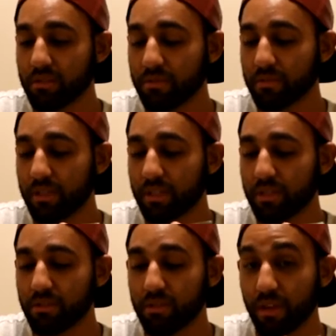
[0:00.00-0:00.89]
You can feel it.
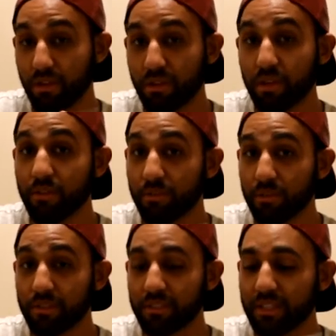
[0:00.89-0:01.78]
You like you can even
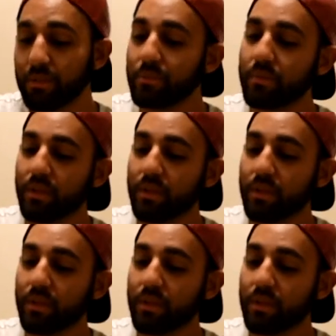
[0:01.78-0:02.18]
feel the seam.